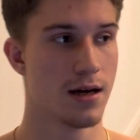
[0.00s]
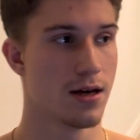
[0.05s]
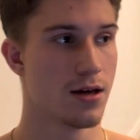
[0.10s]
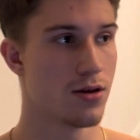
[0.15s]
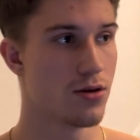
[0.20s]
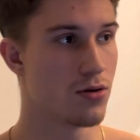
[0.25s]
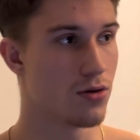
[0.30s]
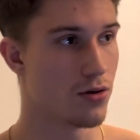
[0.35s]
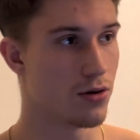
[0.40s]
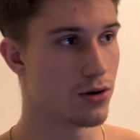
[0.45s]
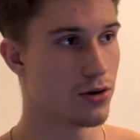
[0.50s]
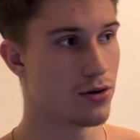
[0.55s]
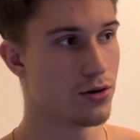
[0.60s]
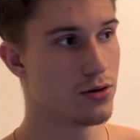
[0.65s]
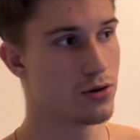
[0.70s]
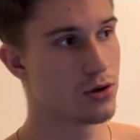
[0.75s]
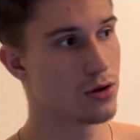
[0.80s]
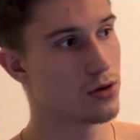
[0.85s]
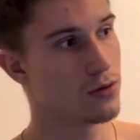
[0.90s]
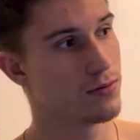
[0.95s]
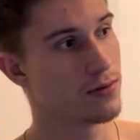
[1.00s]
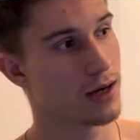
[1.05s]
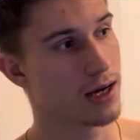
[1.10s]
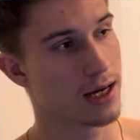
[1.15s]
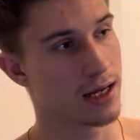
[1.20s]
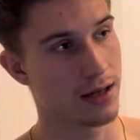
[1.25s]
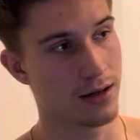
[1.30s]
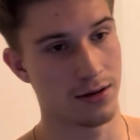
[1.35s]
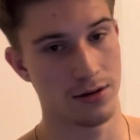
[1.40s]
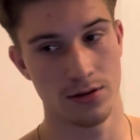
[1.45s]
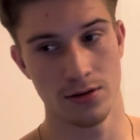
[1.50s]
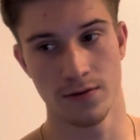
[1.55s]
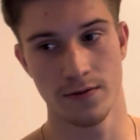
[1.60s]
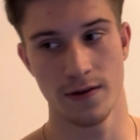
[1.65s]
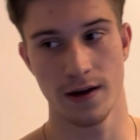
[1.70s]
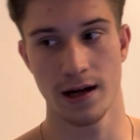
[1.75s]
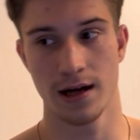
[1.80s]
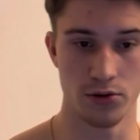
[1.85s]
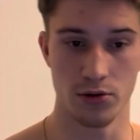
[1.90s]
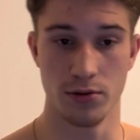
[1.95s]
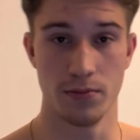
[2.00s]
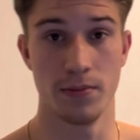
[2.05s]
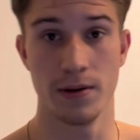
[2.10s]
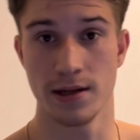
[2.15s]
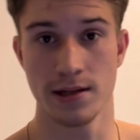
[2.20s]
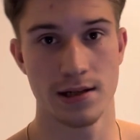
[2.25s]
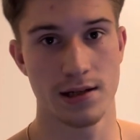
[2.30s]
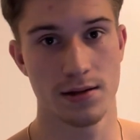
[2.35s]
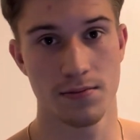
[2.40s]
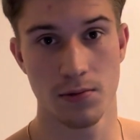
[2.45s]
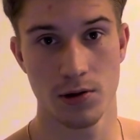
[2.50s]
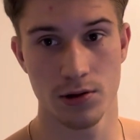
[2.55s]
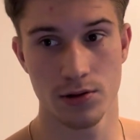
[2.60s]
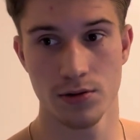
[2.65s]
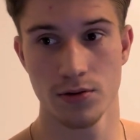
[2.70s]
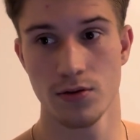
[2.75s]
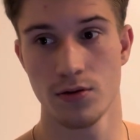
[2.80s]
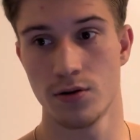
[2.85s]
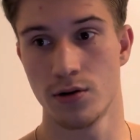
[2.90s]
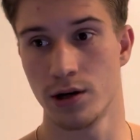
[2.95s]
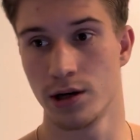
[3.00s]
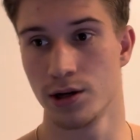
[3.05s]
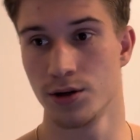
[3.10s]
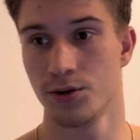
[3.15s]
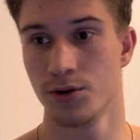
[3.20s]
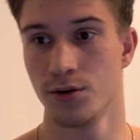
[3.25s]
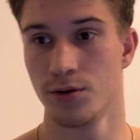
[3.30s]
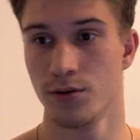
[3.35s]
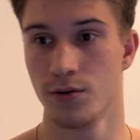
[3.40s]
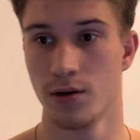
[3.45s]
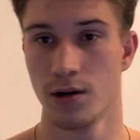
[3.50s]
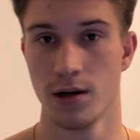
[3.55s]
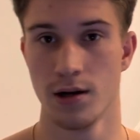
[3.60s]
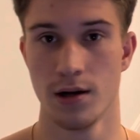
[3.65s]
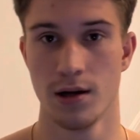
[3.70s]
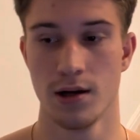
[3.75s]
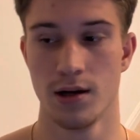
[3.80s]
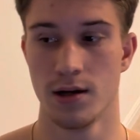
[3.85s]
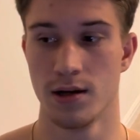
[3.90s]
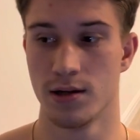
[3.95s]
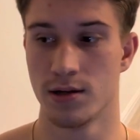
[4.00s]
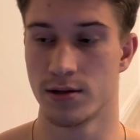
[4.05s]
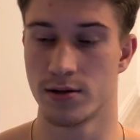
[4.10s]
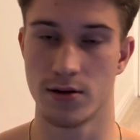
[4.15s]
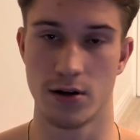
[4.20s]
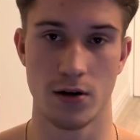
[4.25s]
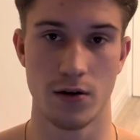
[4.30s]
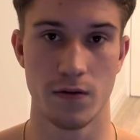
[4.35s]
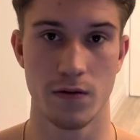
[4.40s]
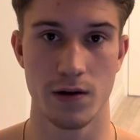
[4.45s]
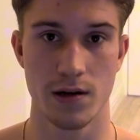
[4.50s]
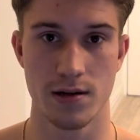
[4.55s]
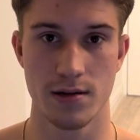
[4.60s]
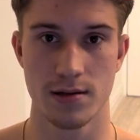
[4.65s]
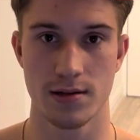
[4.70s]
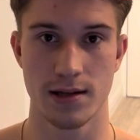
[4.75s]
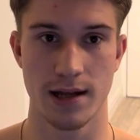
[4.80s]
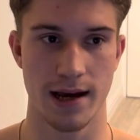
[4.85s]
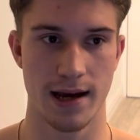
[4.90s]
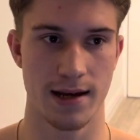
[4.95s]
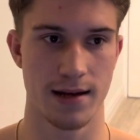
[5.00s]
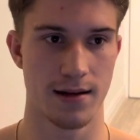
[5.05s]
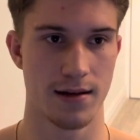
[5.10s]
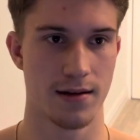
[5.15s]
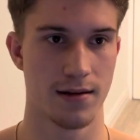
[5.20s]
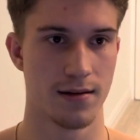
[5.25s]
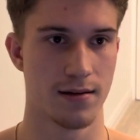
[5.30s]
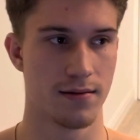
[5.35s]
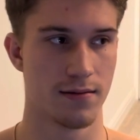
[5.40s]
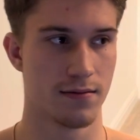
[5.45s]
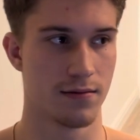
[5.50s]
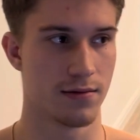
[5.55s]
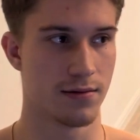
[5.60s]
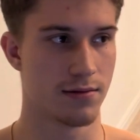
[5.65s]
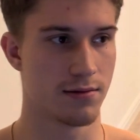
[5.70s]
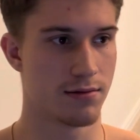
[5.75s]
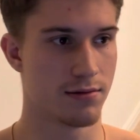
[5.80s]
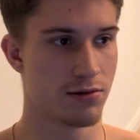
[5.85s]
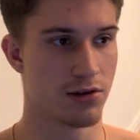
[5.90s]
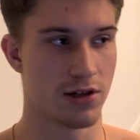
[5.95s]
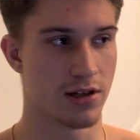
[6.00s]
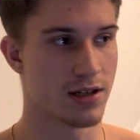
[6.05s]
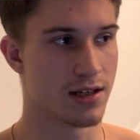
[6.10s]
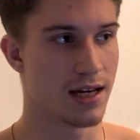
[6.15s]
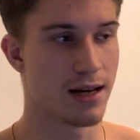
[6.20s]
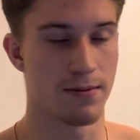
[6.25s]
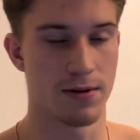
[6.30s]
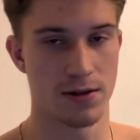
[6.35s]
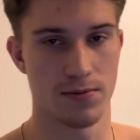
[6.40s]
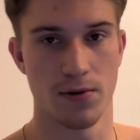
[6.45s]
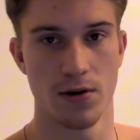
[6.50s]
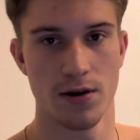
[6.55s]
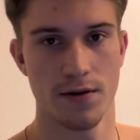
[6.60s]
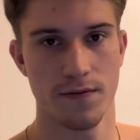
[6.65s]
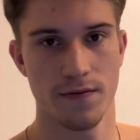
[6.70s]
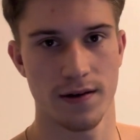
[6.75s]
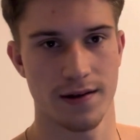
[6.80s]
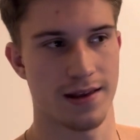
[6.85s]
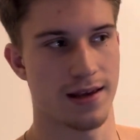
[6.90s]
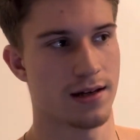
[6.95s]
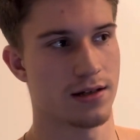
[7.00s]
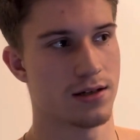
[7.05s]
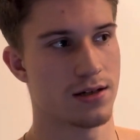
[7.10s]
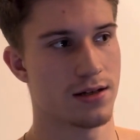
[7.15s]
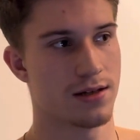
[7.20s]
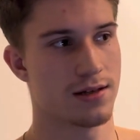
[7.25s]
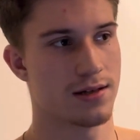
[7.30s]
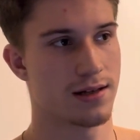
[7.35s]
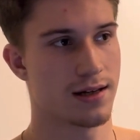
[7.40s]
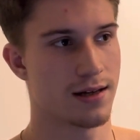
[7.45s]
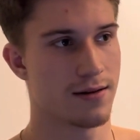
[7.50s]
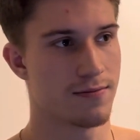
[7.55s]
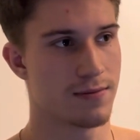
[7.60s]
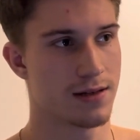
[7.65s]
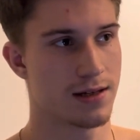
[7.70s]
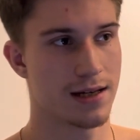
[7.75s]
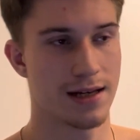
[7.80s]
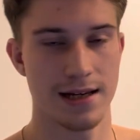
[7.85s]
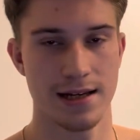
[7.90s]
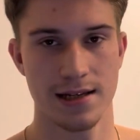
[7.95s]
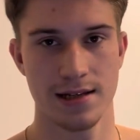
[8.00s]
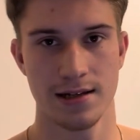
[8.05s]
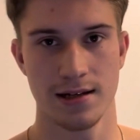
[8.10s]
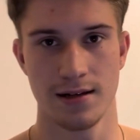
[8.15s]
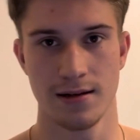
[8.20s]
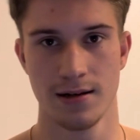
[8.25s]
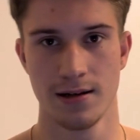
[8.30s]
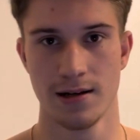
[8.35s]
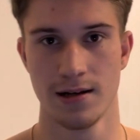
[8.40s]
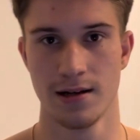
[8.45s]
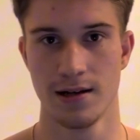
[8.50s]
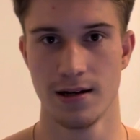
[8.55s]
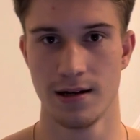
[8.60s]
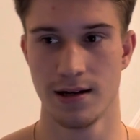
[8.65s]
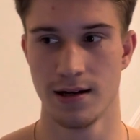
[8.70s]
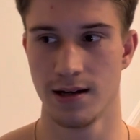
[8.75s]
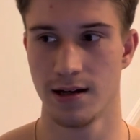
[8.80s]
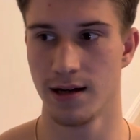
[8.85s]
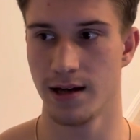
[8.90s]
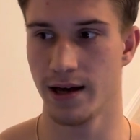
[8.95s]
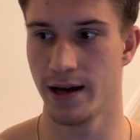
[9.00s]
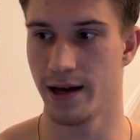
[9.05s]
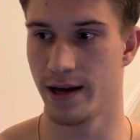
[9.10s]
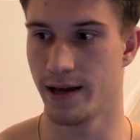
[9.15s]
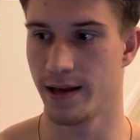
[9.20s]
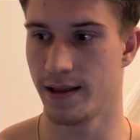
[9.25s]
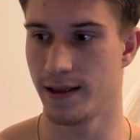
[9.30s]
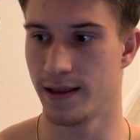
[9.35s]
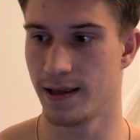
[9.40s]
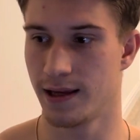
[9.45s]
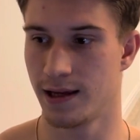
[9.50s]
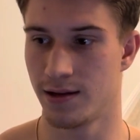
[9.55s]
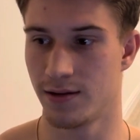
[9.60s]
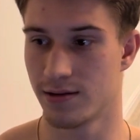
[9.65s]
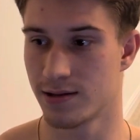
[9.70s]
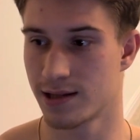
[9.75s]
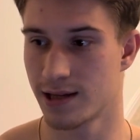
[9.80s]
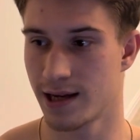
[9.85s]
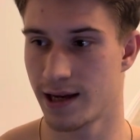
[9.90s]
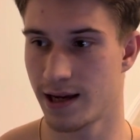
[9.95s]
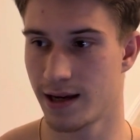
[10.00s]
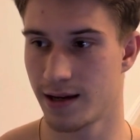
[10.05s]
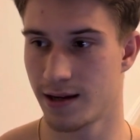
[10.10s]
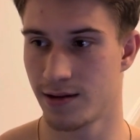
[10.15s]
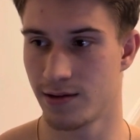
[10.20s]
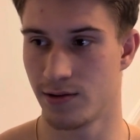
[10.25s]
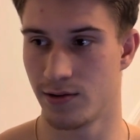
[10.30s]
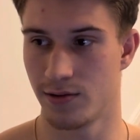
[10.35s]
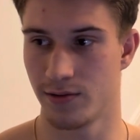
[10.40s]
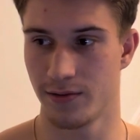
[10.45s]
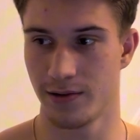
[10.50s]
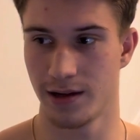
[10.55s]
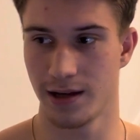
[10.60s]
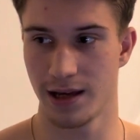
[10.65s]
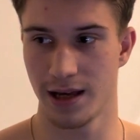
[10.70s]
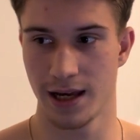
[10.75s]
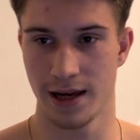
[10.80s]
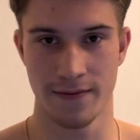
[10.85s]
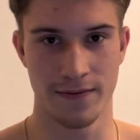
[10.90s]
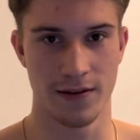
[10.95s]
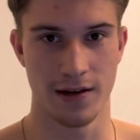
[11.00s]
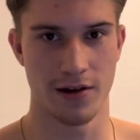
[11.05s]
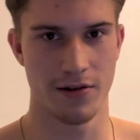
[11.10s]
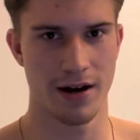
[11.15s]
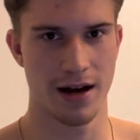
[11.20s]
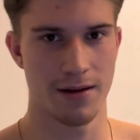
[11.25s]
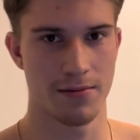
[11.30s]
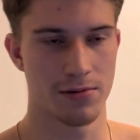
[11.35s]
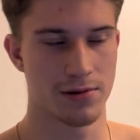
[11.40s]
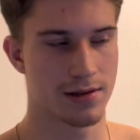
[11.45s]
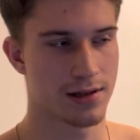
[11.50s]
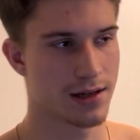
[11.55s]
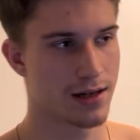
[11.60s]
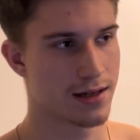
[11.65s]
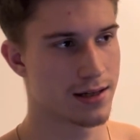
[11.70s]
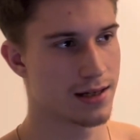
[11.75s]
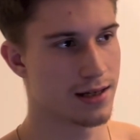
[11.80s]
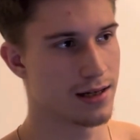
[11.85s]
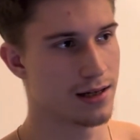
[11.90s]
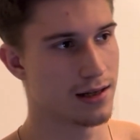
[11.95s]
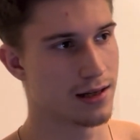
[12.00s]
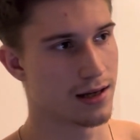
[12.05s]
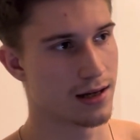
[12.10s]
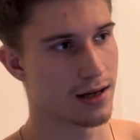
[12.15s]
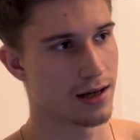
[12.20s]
You go on YouTube and you find a new business model or a new service that just seems perfect and just seems easy. And it looks like, if they're able to succeed,